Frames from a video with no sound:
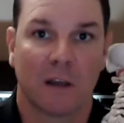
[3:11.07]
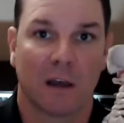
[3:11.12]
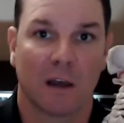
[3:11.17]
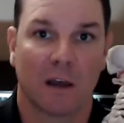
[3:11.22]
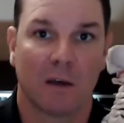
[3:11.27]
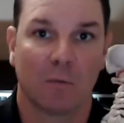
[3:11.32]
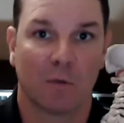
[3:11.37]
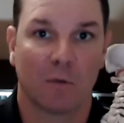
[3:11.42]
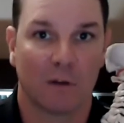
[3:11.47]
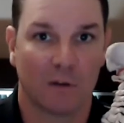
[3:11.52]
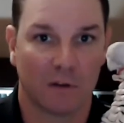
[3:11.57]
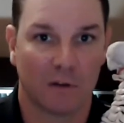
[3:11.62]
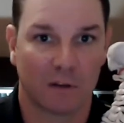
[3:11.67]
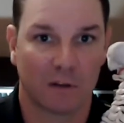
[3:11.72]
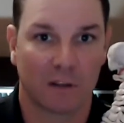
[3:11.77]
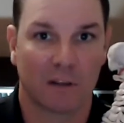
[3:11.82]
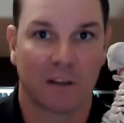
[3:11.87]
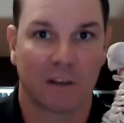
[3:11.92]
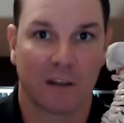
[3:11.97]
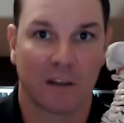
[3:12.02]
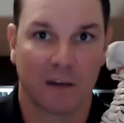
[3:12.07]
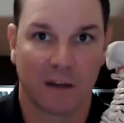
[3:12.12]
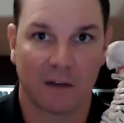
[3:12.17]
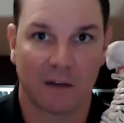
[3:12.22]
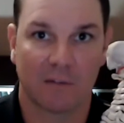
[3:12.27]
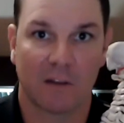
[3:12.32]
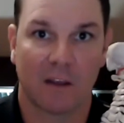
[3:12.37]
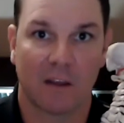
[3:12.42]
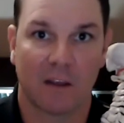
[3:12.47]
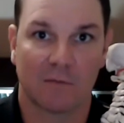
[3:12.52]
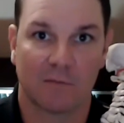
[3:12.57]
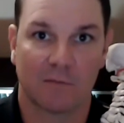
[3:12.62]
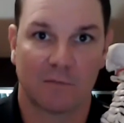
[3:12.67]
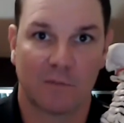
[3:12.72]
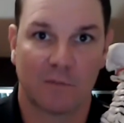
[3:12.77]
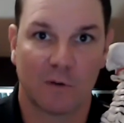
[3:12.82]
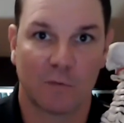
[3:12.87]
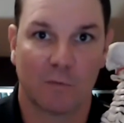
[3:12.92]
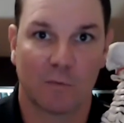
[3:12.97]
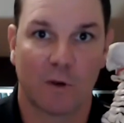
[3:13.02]
We'd look again at
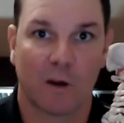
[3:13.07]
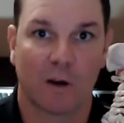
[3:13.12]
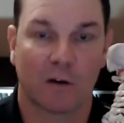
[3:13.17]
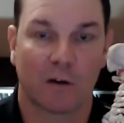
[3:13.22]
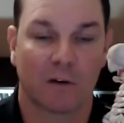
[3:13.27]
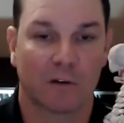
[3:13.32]
footwear,